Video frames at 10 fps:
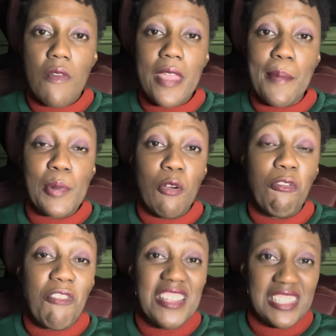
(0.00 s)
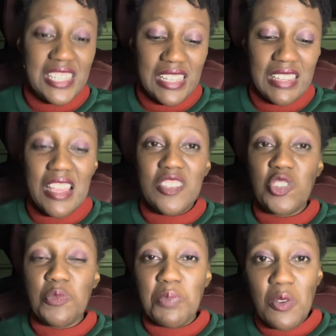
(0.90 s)
the prophetic
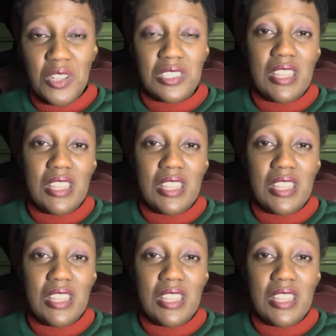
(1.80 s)
spirit,